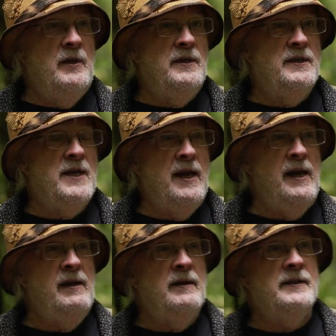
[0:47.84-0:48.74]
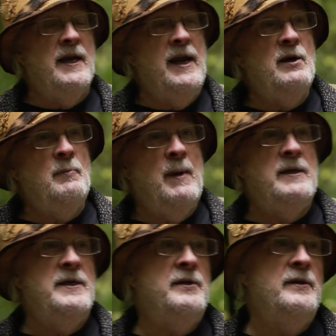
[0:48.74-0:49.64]
the
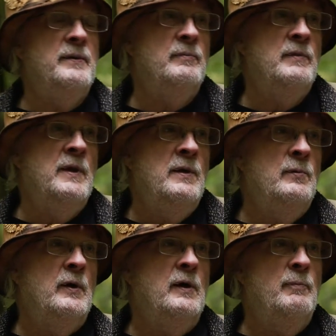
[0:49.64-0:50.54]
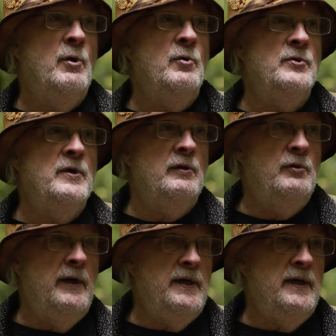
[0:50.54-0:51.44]
cyanobacterium were composed a
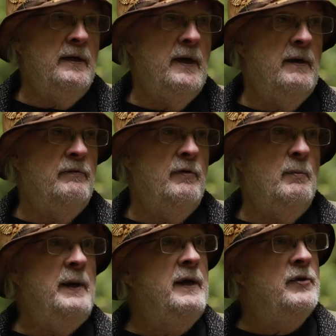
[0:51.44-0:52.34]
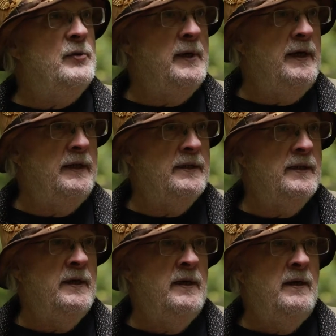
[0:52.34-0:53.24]
great deal of omega-3s,